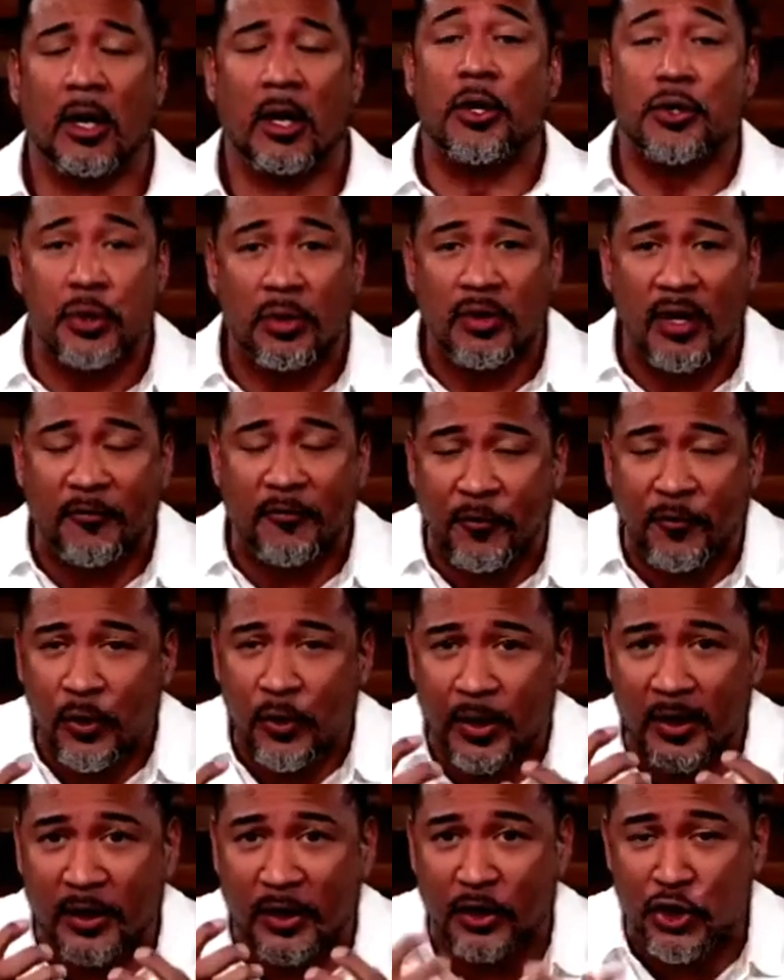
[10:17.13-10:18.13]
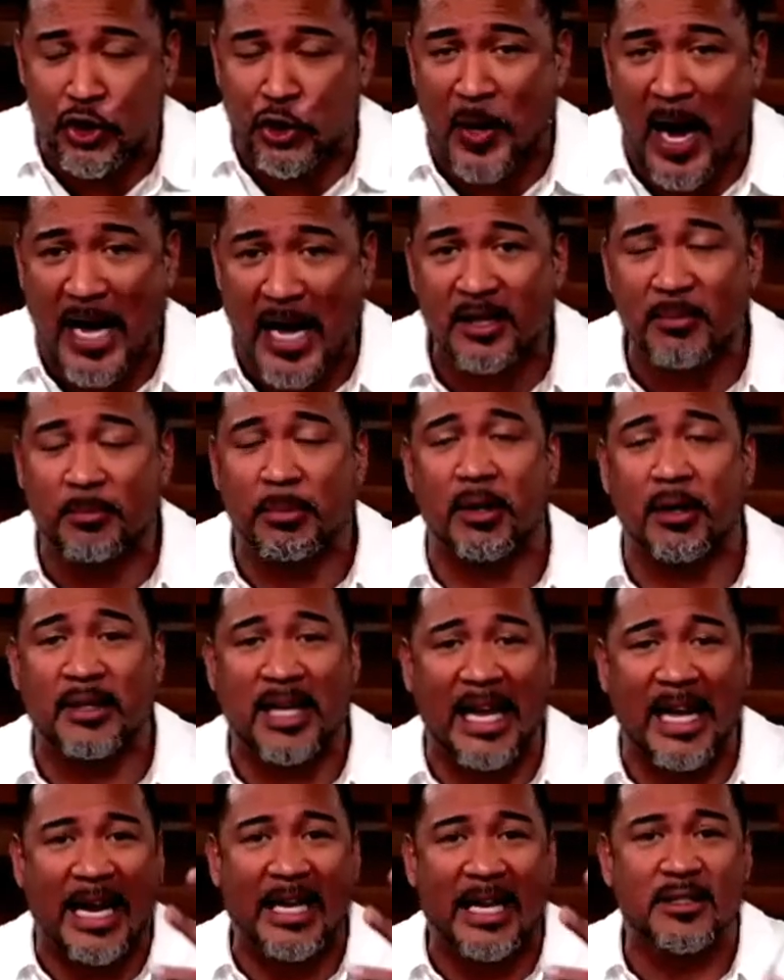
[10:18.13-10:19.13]
So therefore, you can attract and build
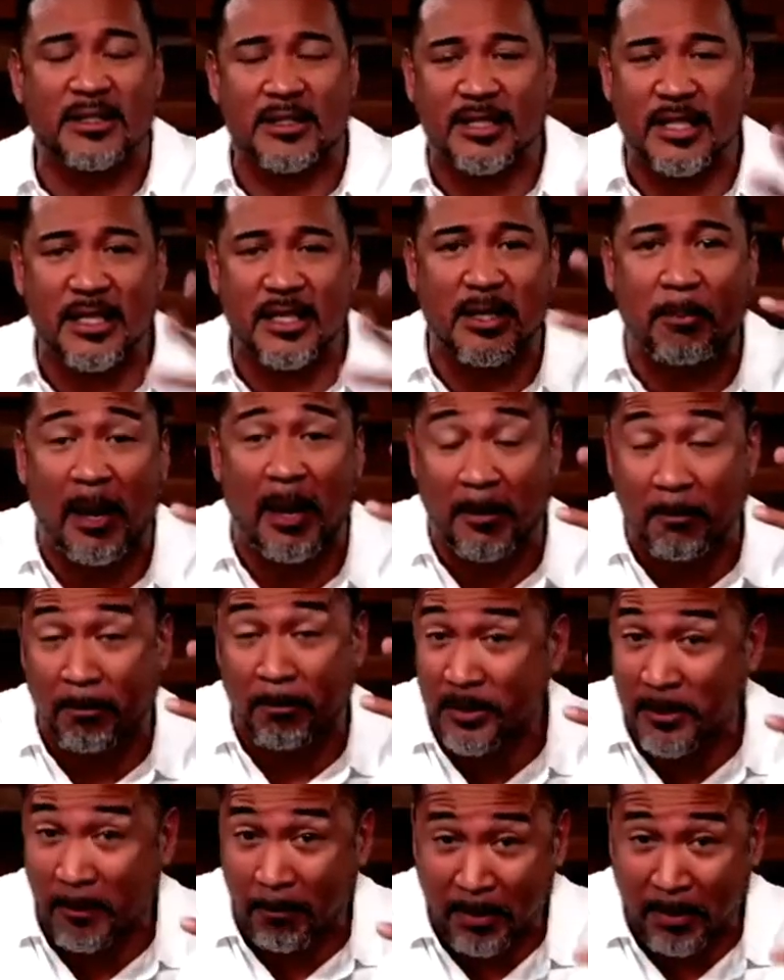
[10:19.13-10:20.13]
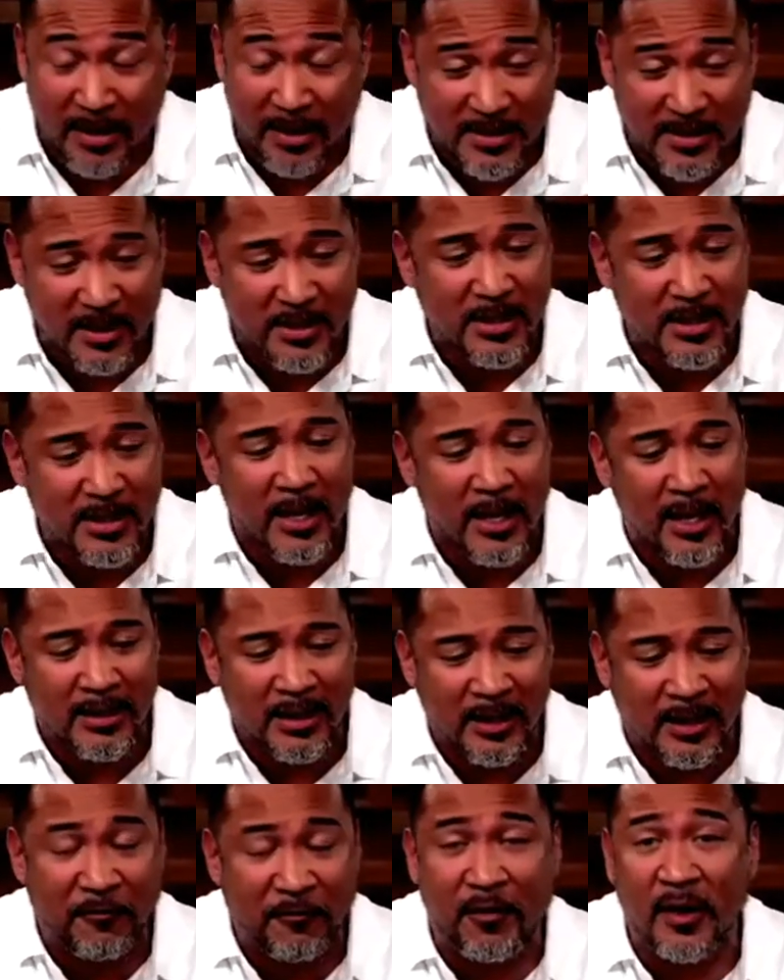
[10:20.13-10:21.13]
the agency and, the, and, build a business
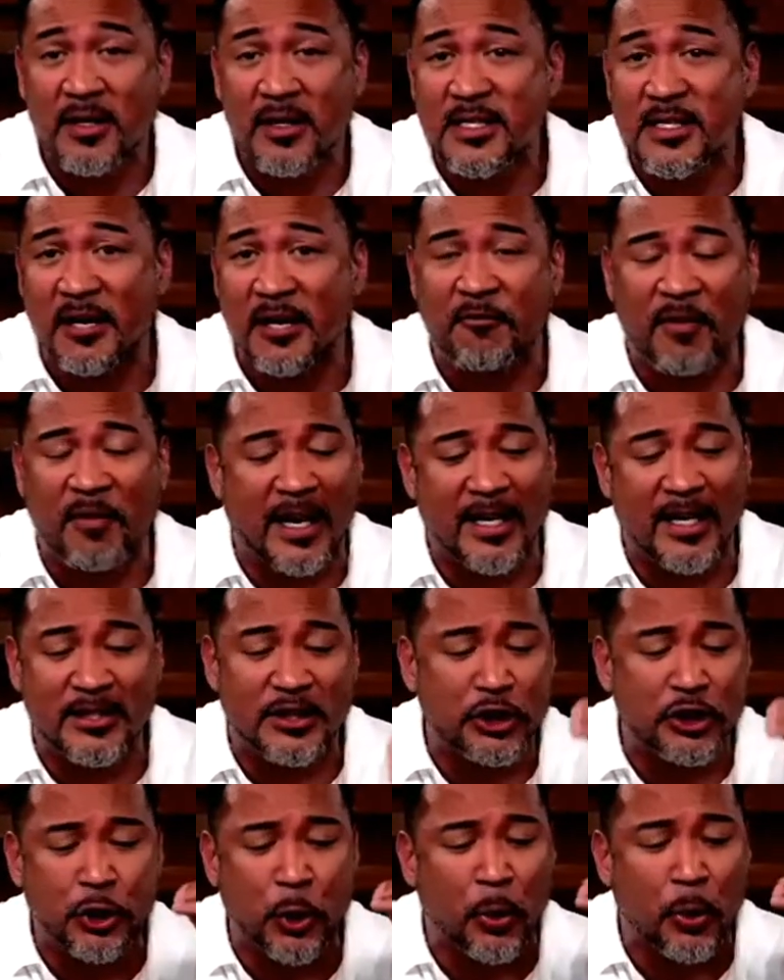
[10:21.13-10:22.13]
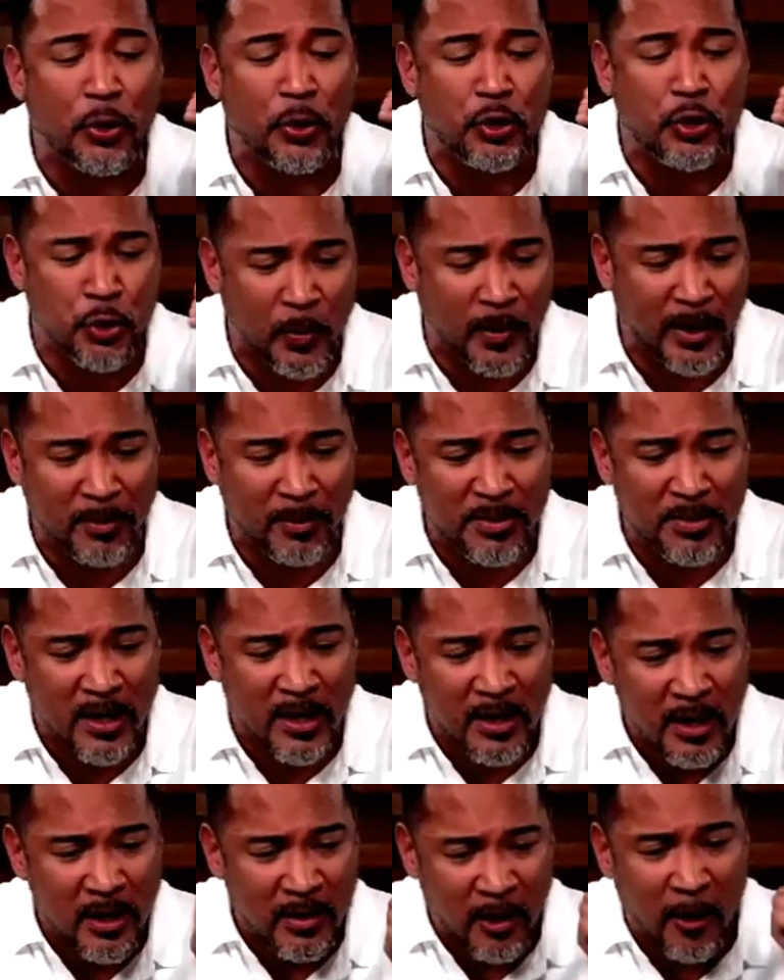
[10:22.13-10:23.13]
that funds and finances your dreams.
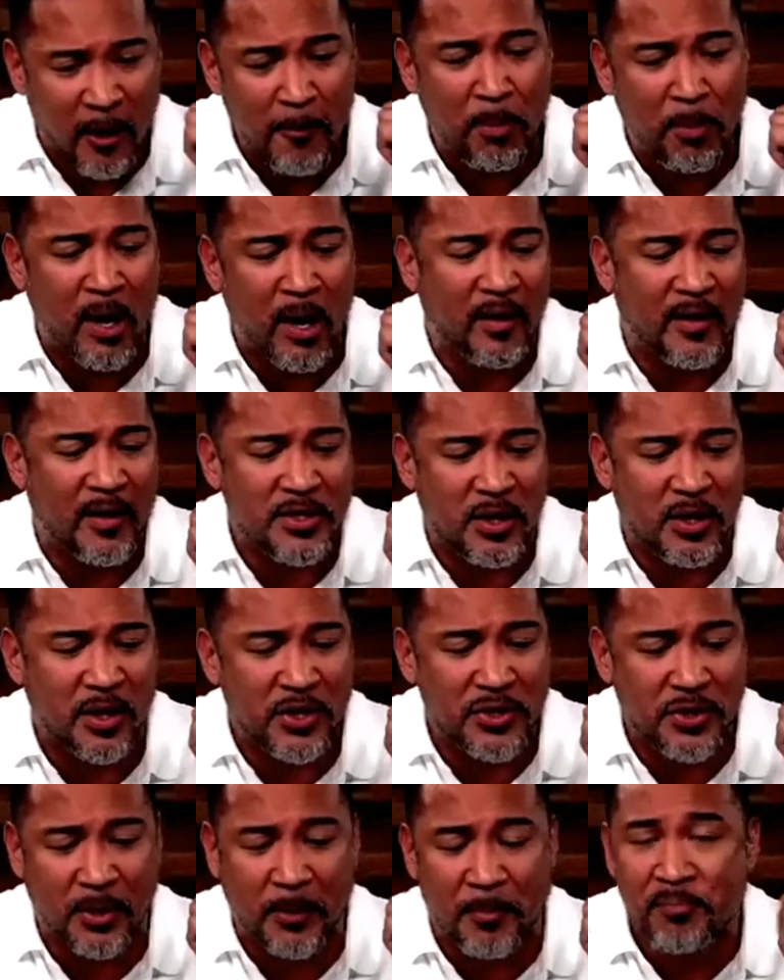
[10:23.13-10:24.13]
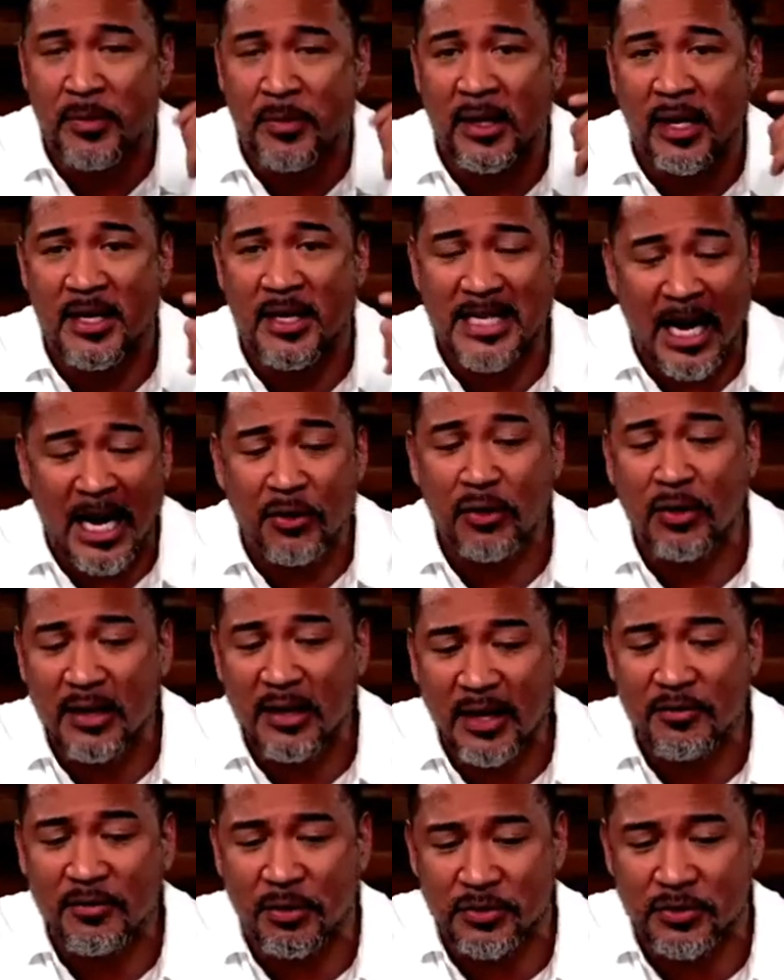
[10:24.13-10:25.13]
The other part of this also is how do you
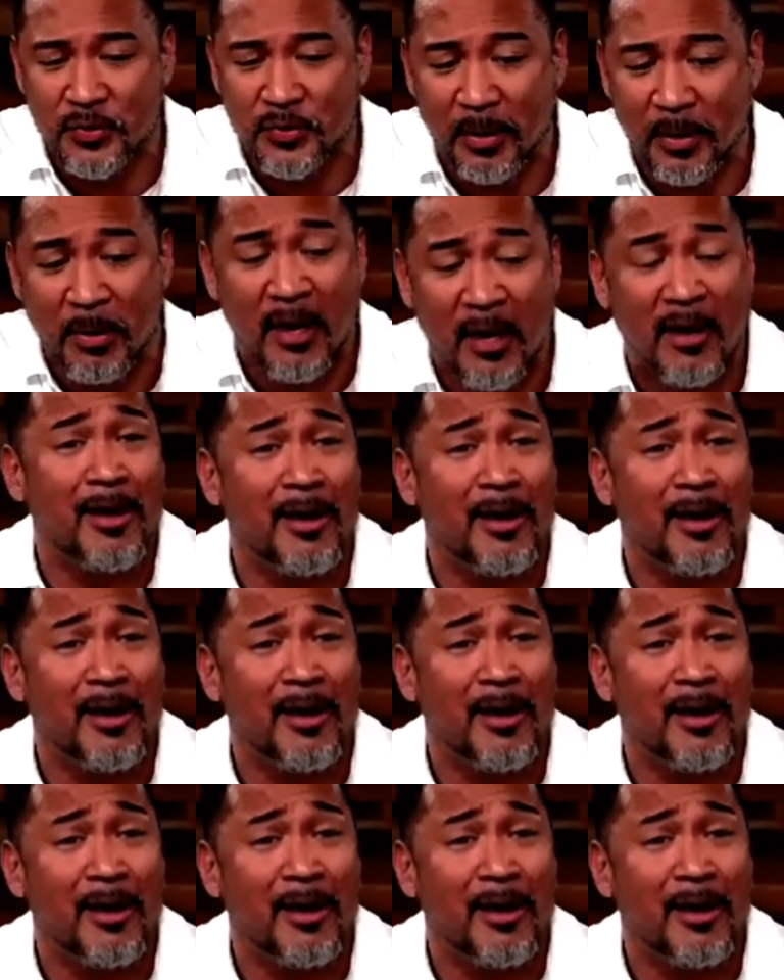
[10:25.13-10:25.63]
live those dreams?